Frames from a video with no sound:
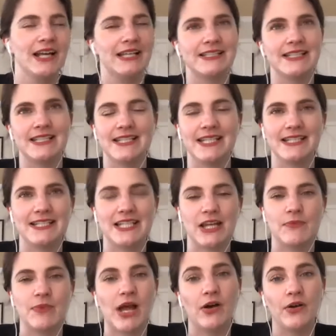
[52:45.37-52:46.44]
a statistic
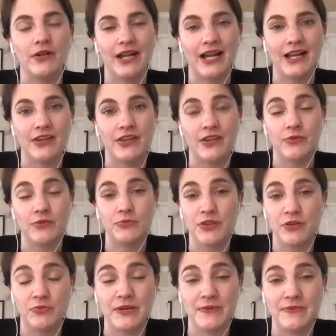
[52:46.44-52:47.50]
about uh, the,
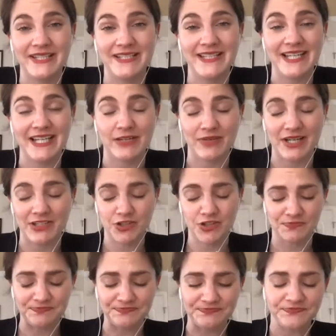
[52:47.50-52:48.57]
the bbc which